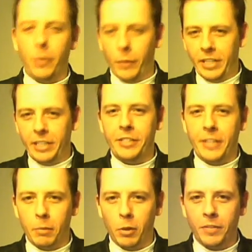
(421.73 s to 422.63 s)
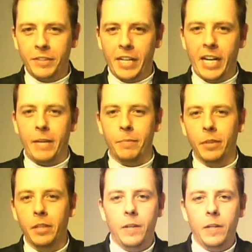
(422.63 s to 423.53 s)
that went into double overtime.
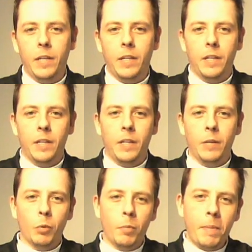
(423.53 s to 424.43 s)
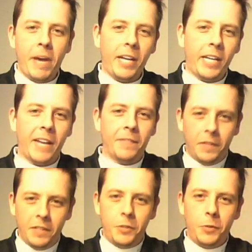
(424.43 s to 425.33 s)
And we'll be back after
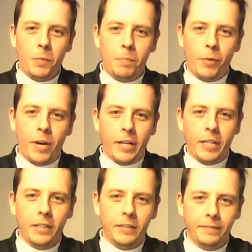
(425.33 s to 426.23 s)
this short break.